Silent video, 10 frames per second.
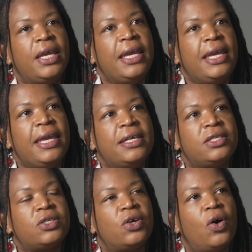
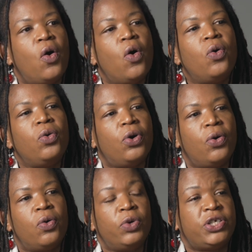his whole
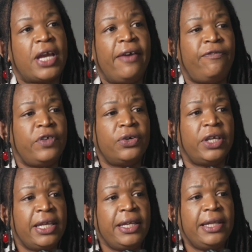goal, which I feel
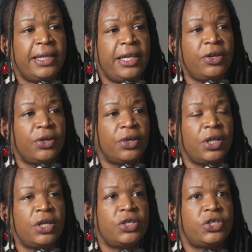any leader
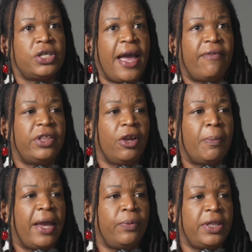should have in their
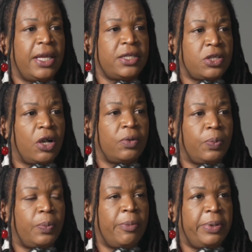mind when they start
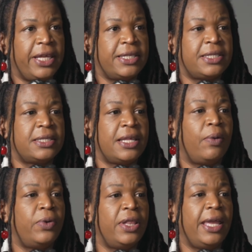a place, is
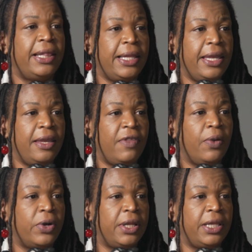that when they leave, they
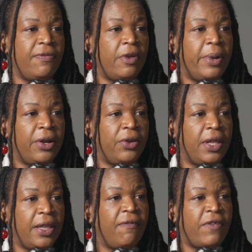want to leave it better
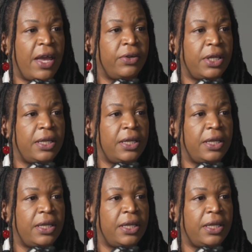than they found it.